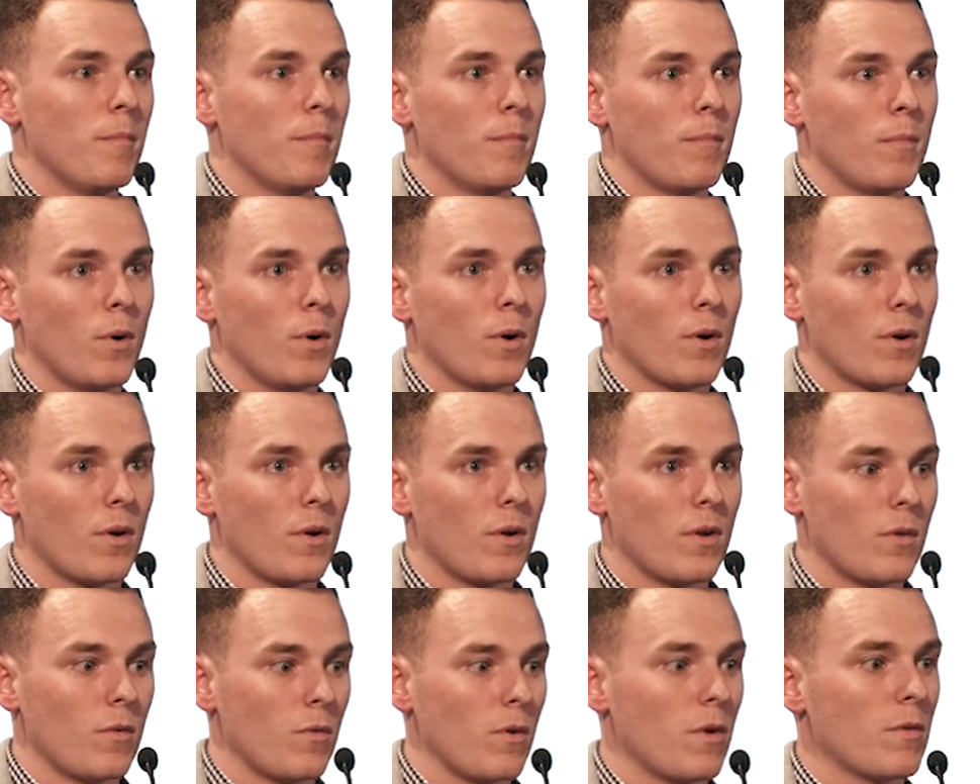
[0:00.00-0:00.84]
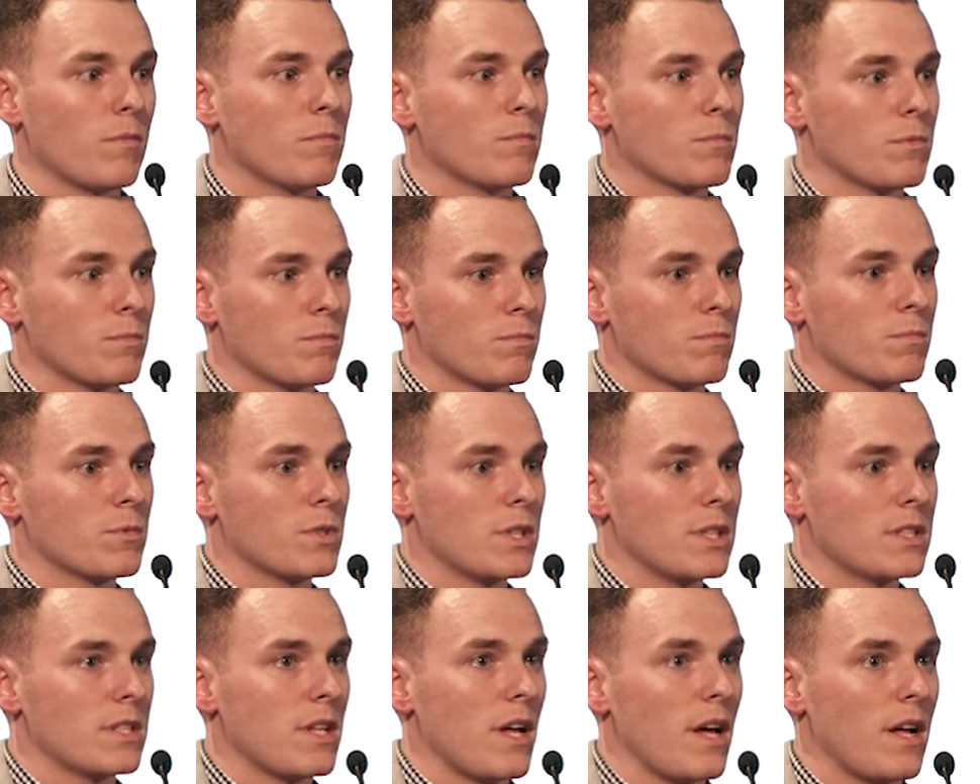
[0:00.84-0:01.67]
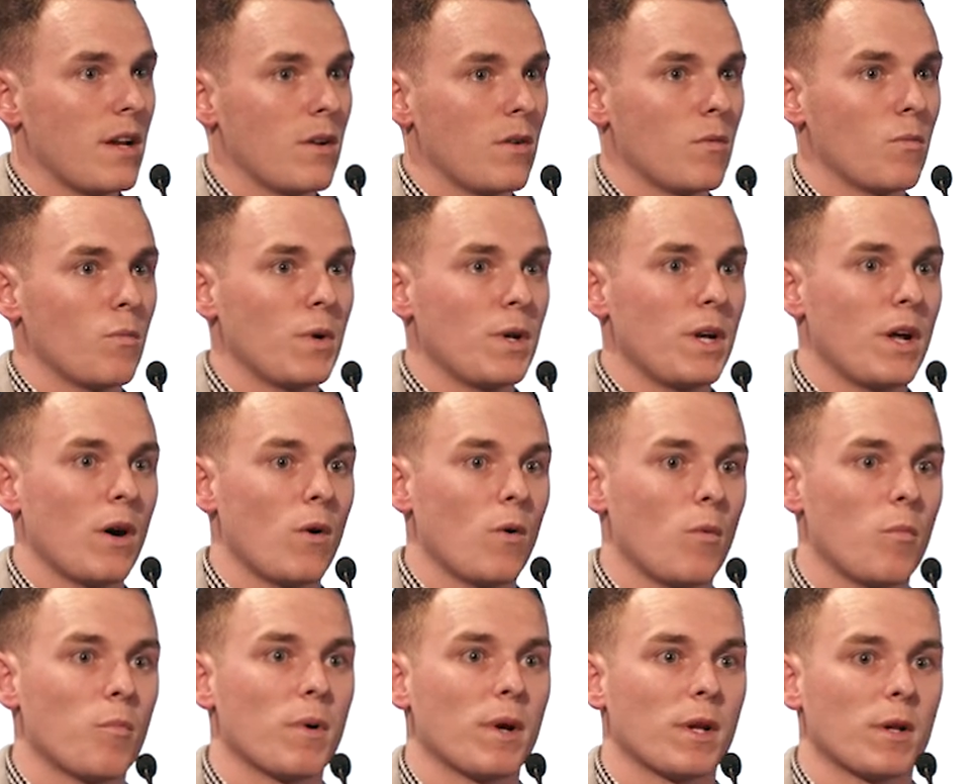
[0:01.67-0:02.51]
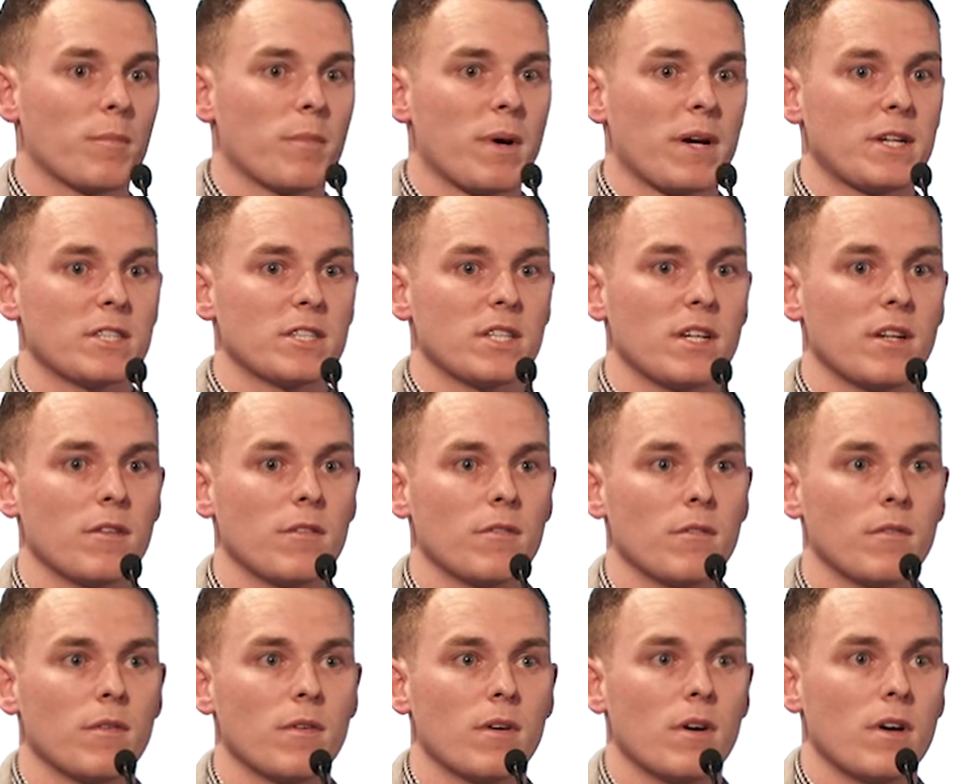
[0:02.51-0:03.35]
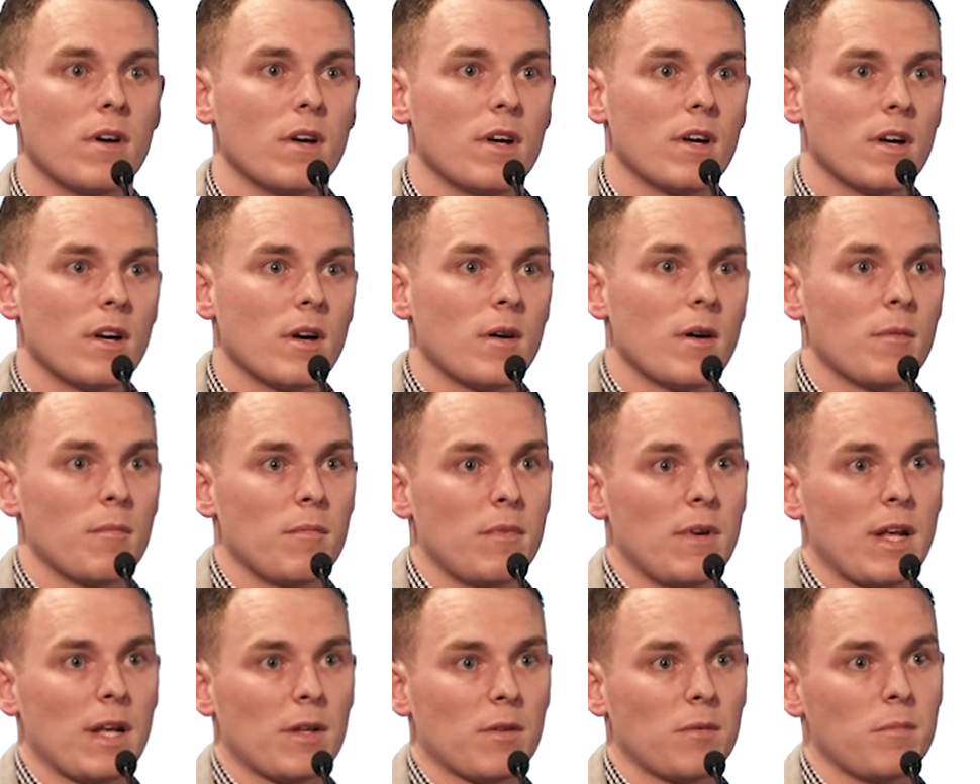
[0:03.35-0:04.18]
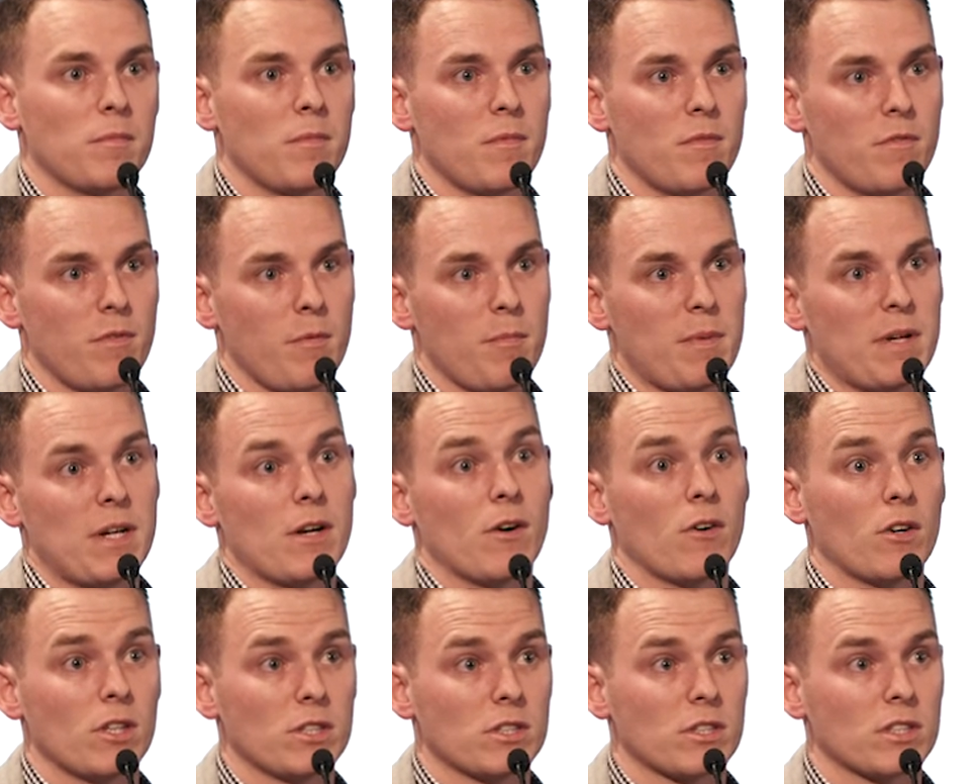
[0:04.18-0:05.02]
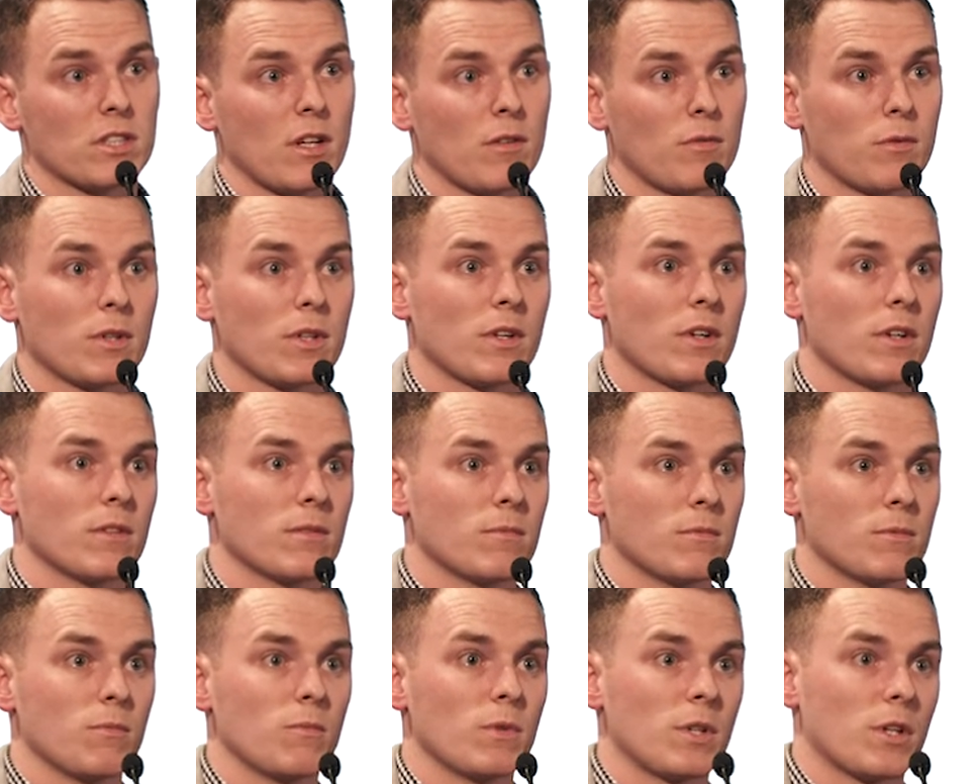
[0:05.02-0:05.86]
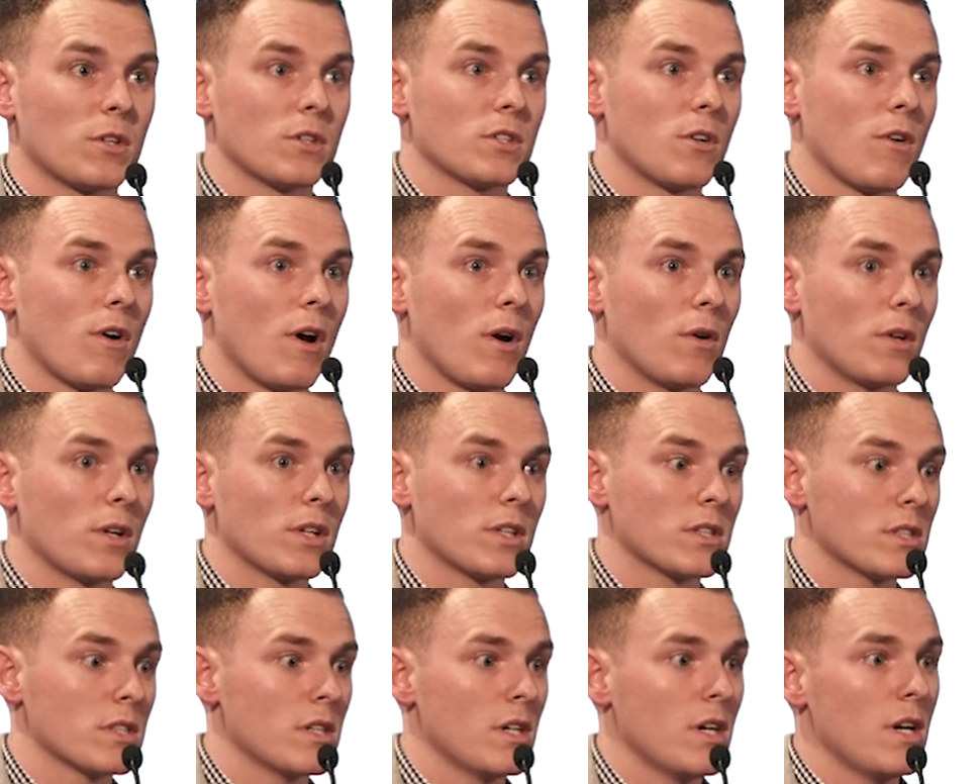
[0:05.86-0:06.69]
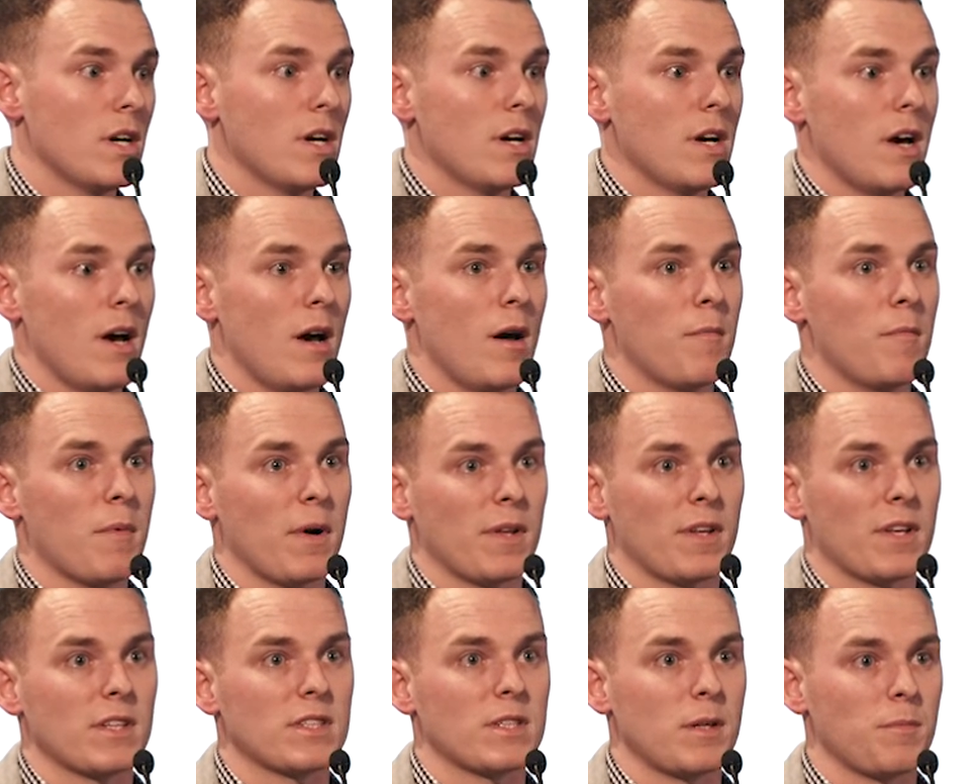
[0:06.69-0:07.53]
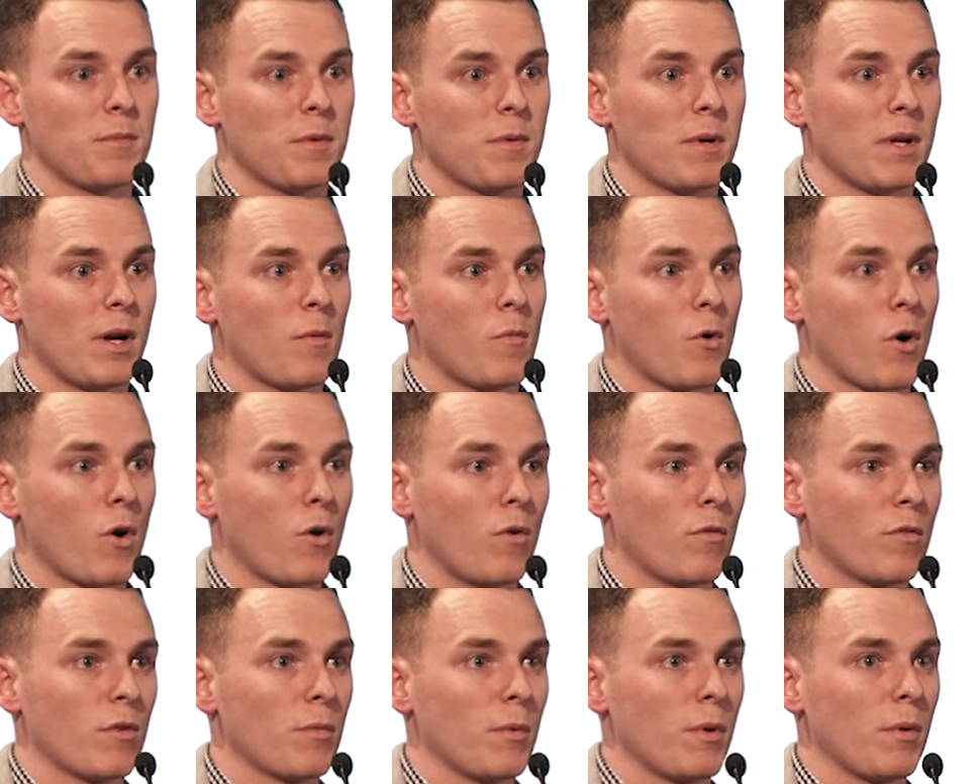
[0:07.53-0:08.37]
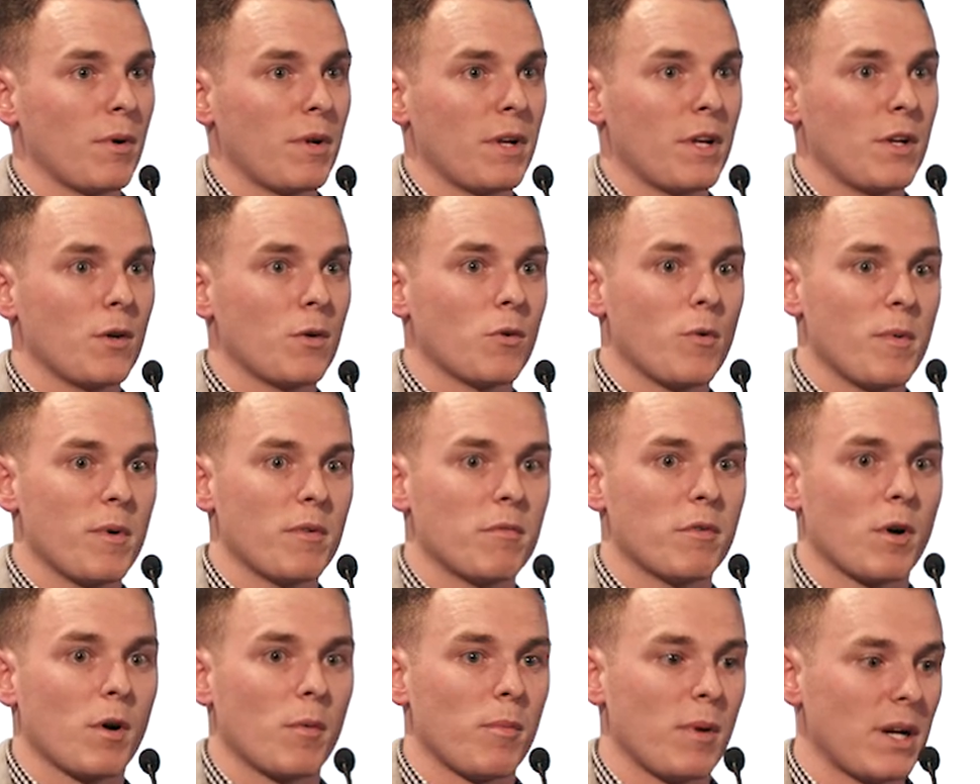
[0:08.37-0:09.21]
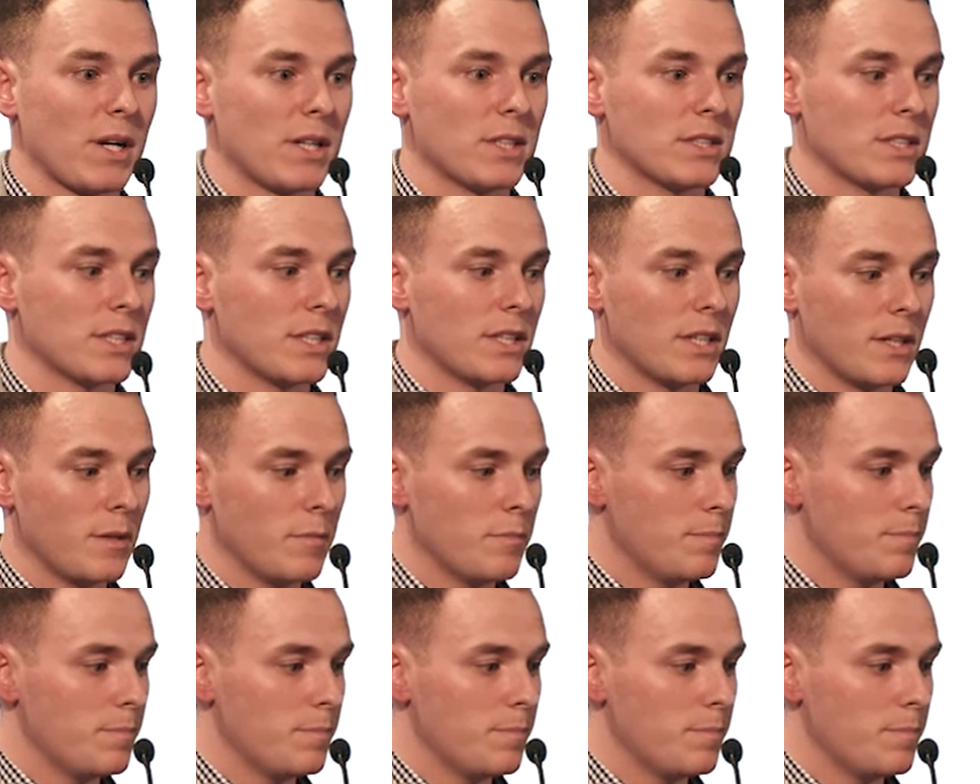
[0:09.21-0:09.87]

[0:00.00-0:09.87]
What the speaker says: but since then we now bring the patient in, let them familiarise themselves with their surroundings, and they seem to be a lot more comfortable when they do come in for their planning CT.